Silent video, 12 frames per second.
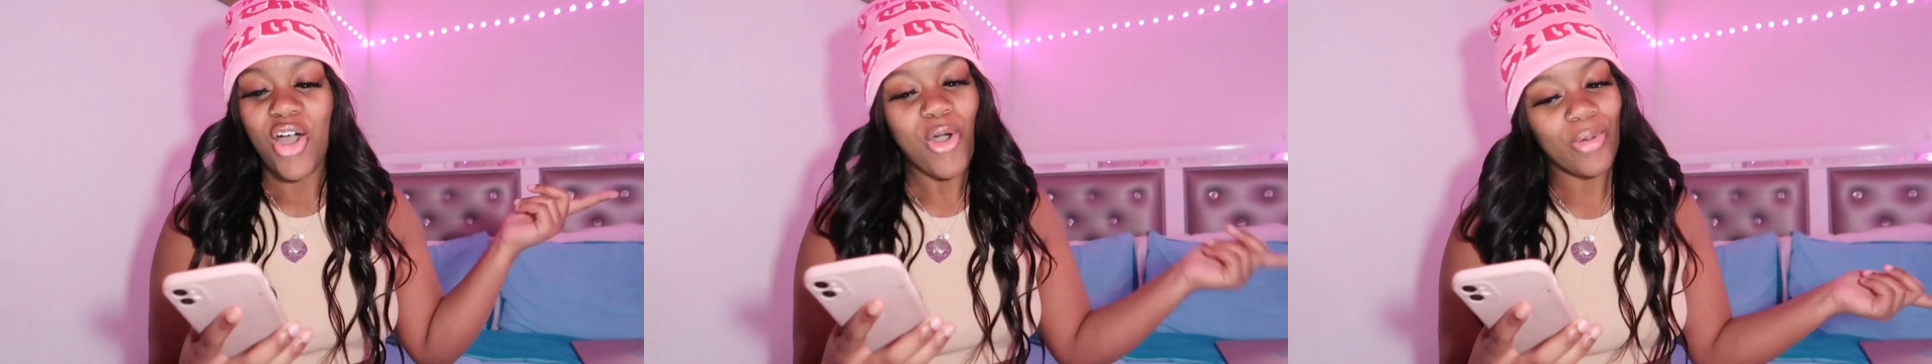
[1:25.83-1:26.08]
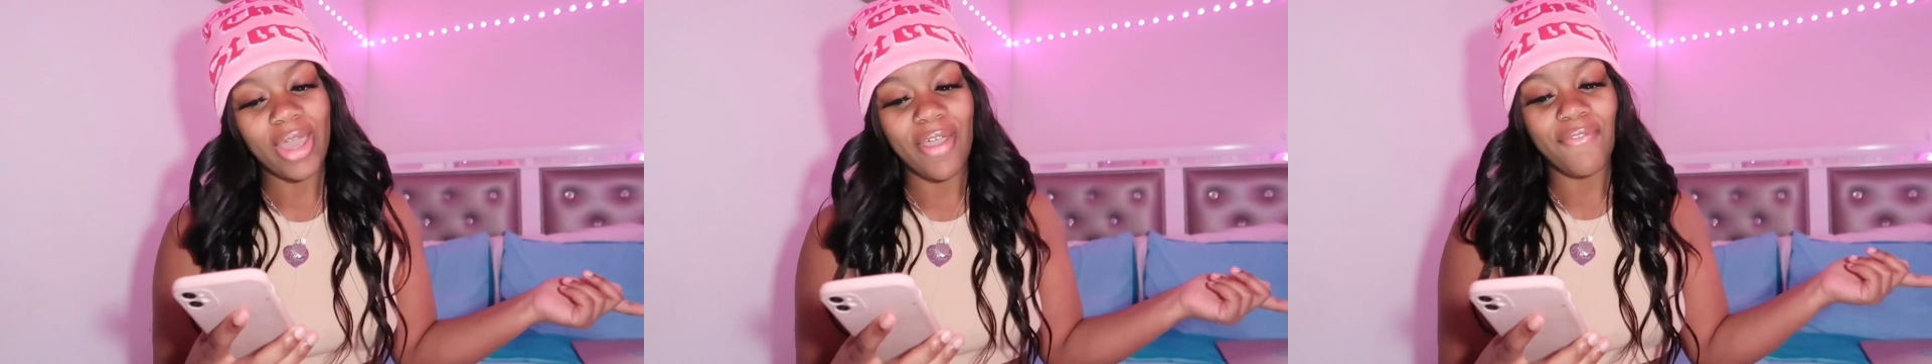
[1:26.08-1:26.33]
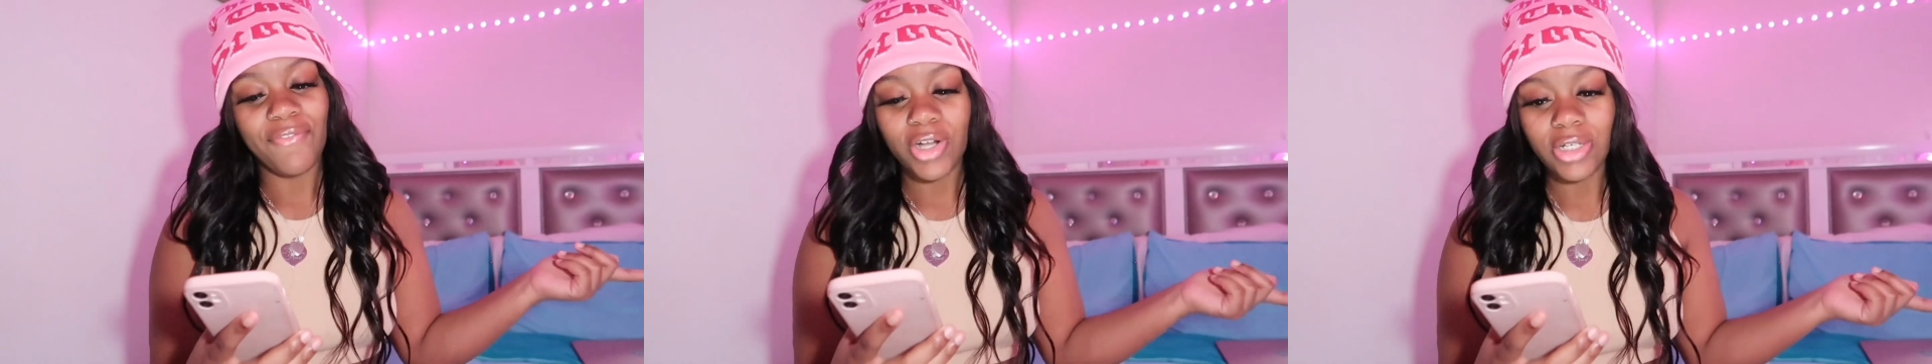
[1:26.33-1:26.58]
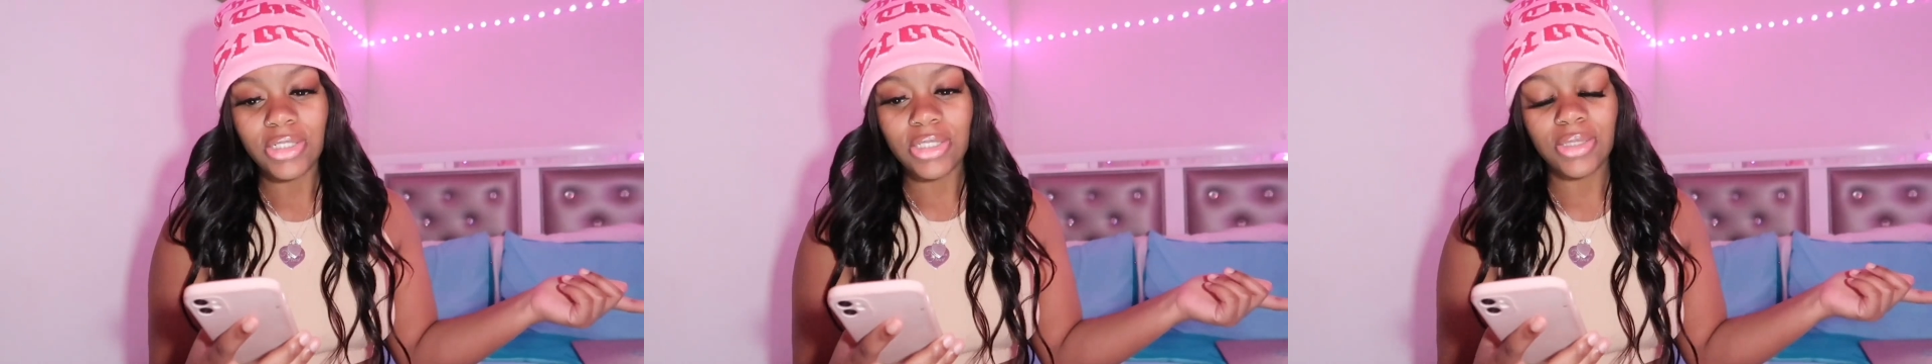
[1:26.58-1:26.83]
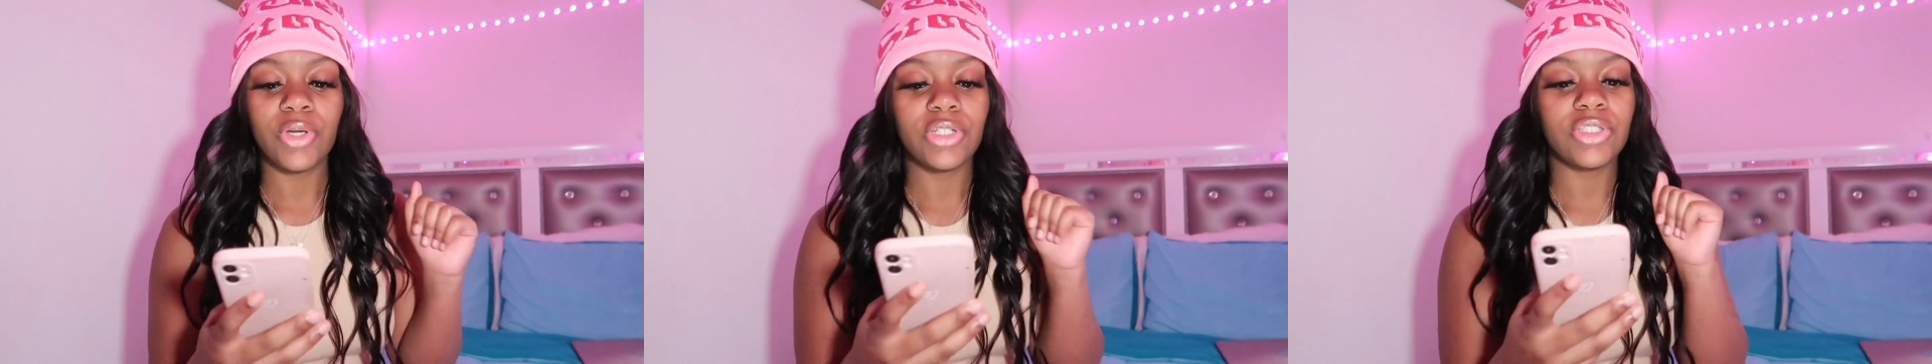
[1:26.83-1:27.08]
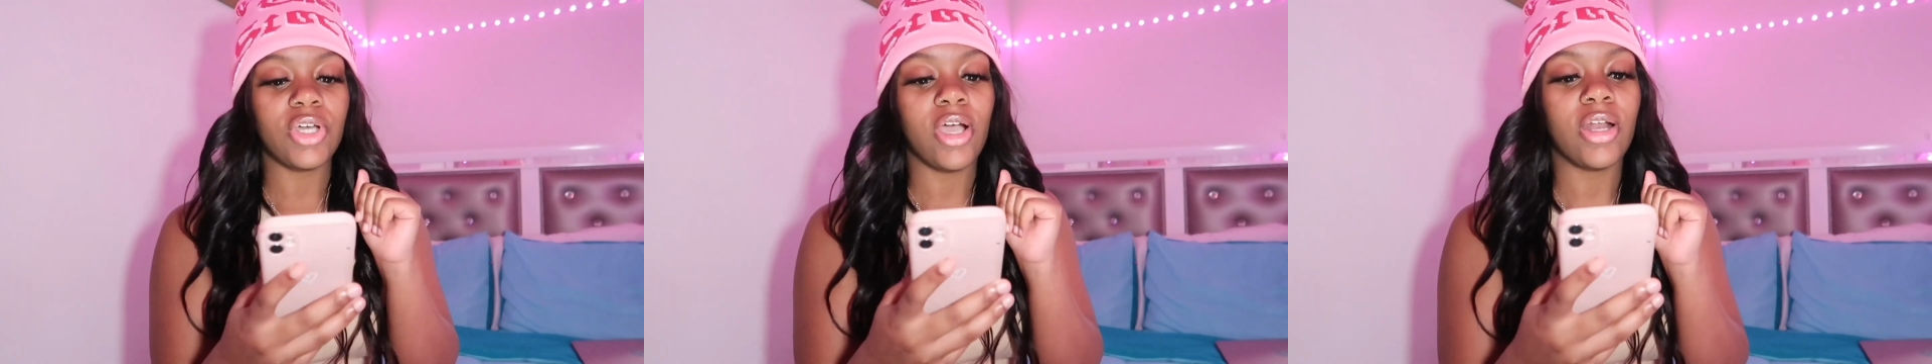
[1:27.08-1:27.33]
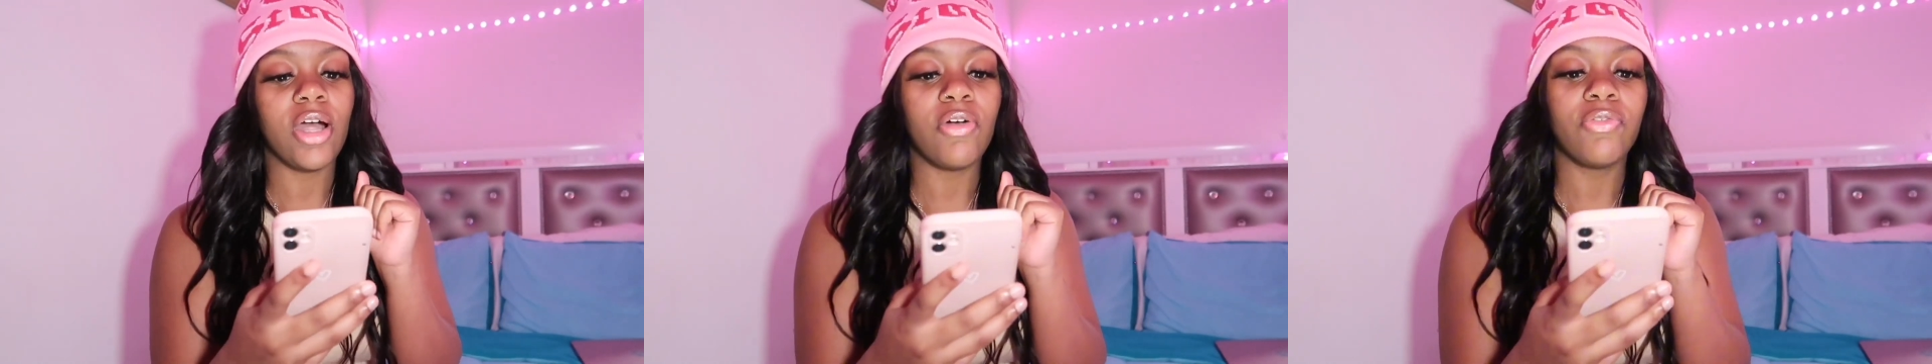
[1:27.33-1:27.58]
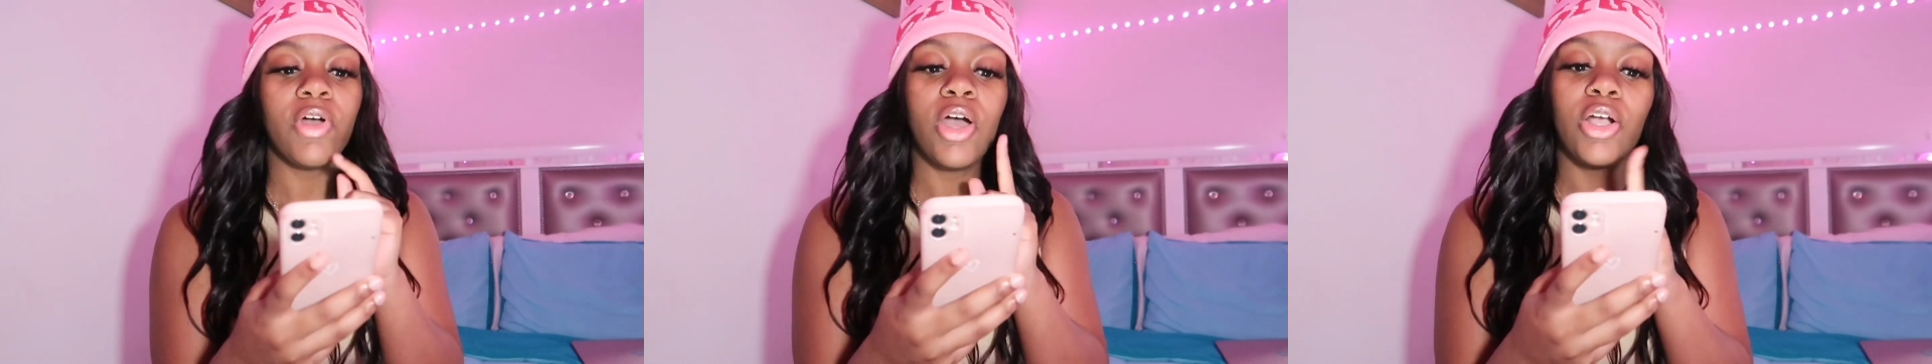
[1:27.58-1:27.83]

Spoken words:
Okay, first we're gonna start off